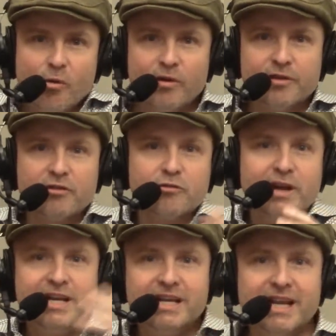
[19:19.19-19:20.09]
what this
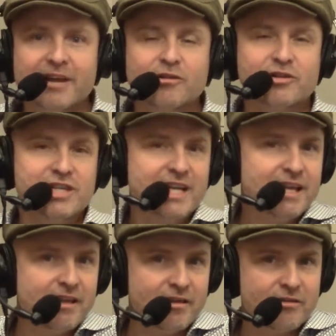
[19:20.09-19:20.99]
radiant energy
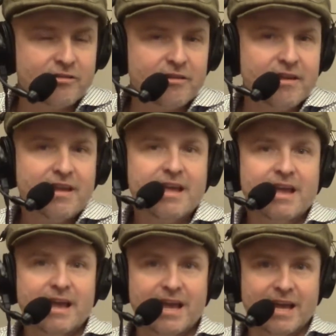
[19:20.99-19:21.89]
is,
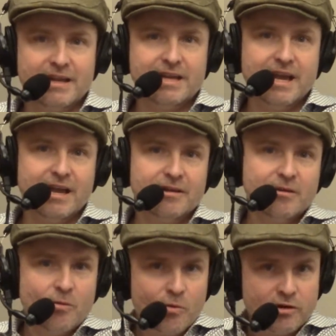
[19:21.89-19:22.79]
and yet
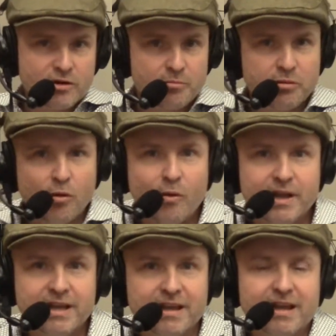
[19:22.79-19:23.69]
we're
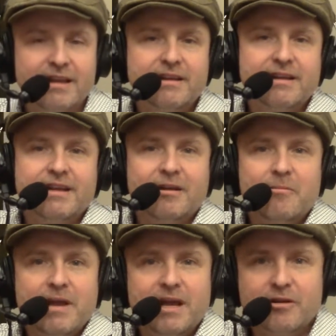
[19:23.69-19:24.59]
deploying it in a
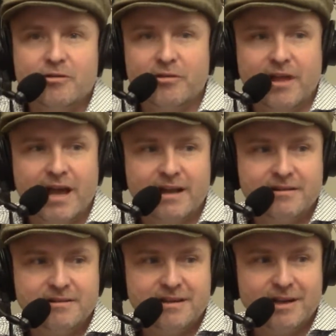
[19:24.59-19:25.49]
manner that
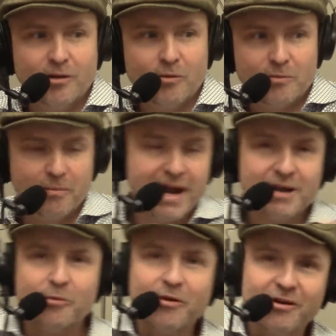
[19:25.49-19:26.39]

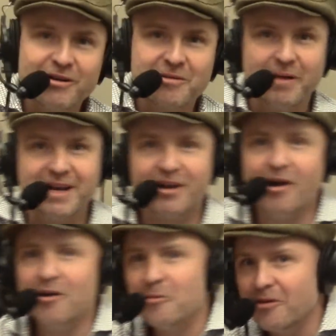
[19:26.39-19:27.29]
might work, might
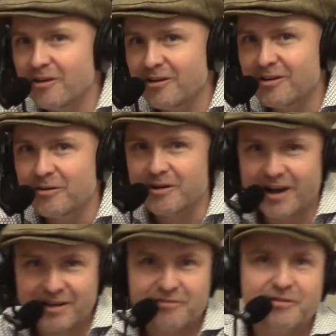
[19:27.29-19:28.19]
not work. We're
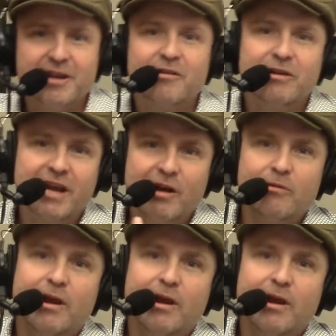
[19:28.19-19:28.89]
kind of figuring out